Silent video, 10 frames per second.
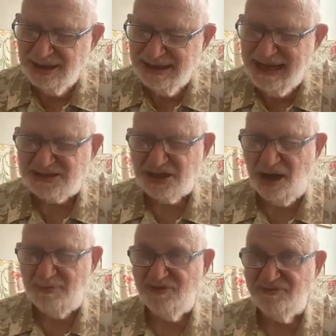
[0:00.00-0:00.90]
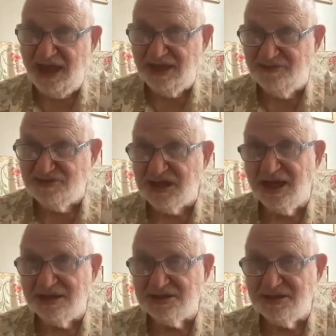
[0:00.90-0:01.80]
He has a couple of negatives
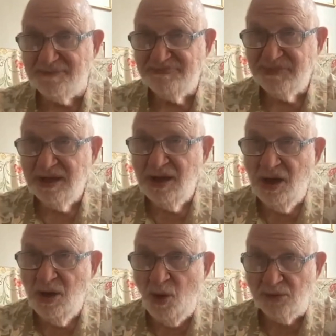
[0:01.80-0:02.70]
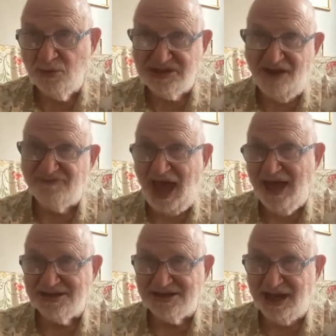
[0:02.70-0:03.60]
against him. One was
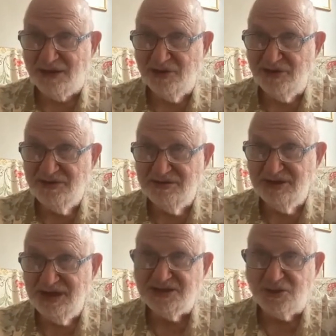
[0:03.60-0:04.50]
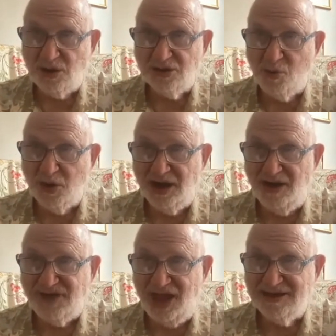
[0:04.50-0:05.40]
Afghanistan. He started the war in
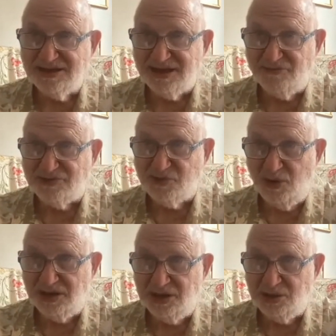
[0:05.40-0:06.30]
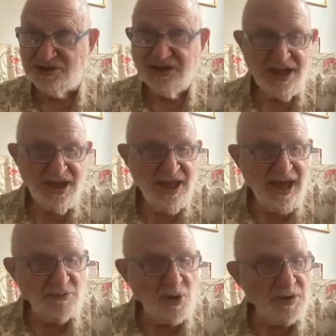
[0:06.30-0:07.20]
Afghanistan for 20 years.
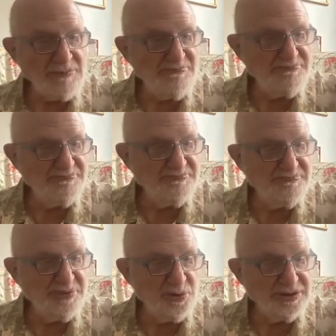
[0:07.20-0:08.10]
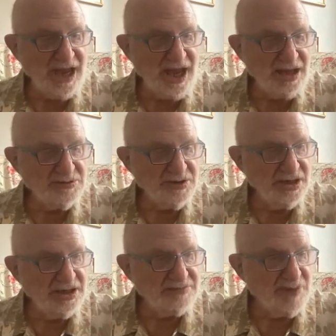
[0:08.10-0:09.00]
And when we pulled out,
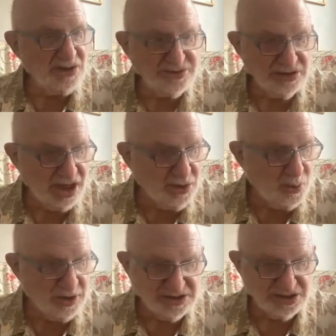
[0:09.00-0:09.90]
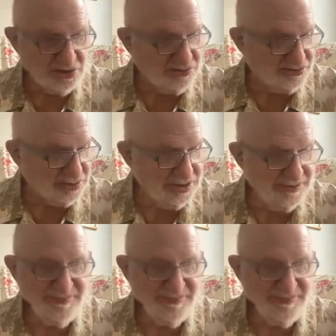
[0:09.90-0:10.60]
it melted like quicksilver.